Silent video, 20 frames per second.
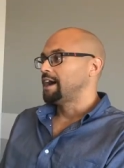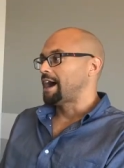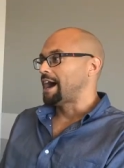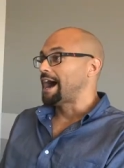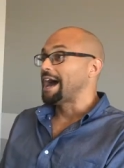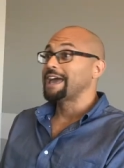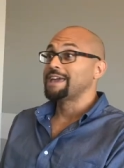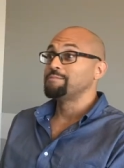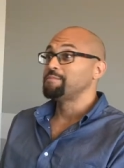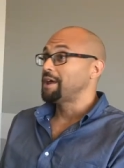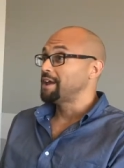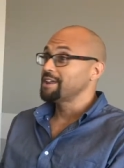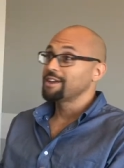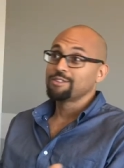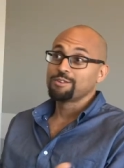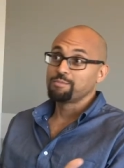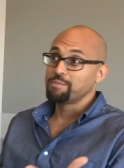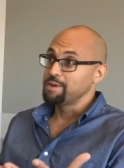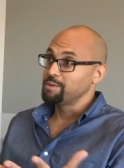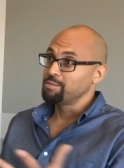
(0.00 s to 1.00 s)
I and many
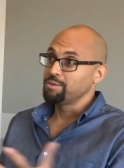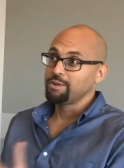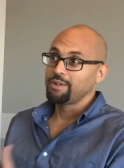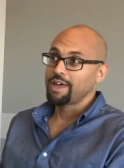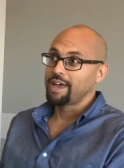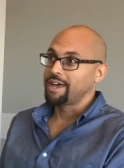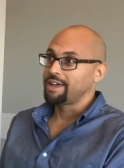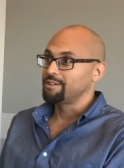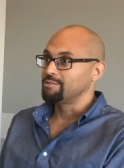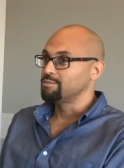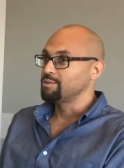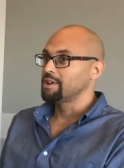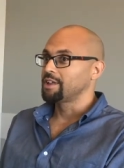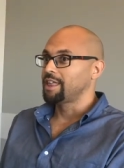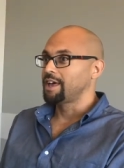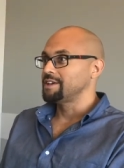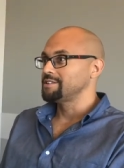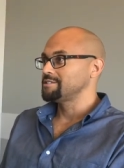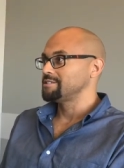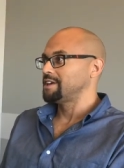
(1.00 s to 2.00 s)
other people had
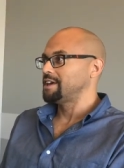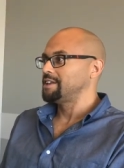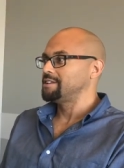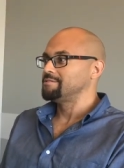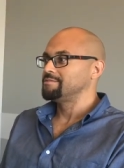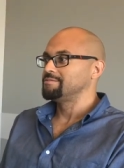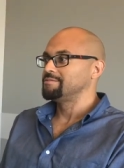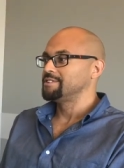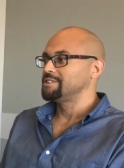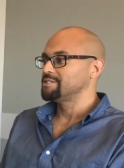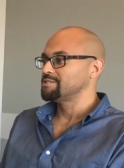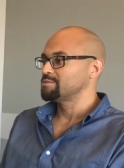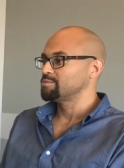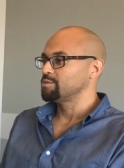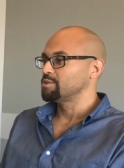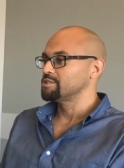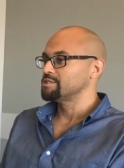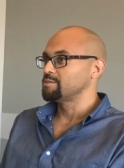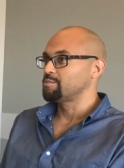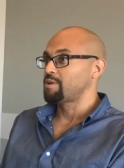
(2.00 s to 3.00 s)
realized that this
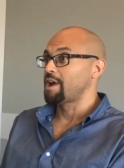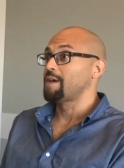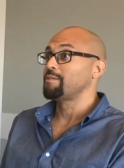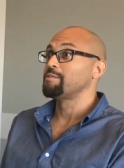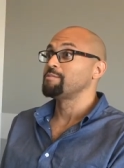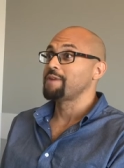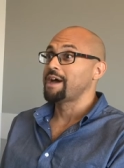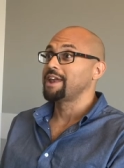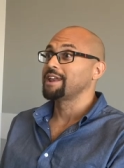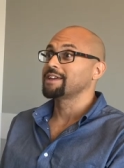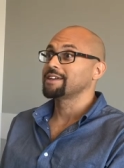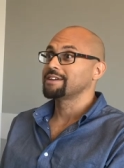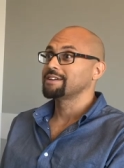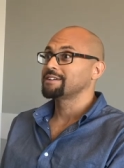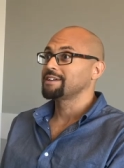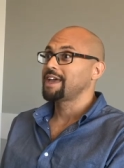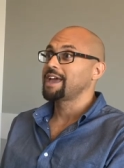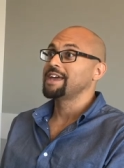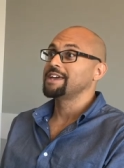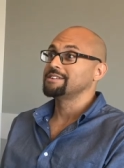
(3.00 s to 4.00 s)
was a problematic
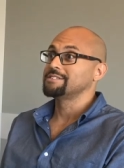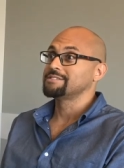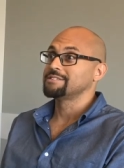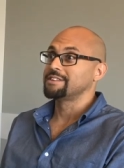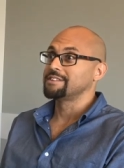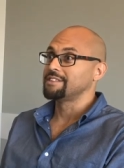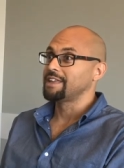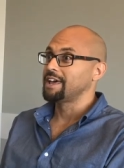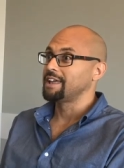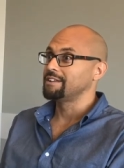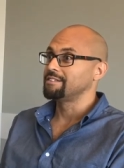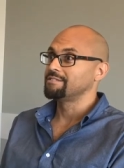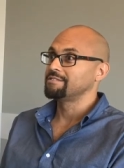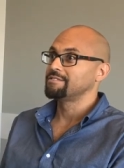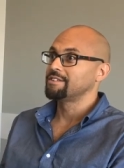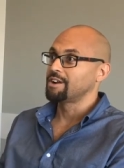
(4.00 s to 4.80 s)
case and that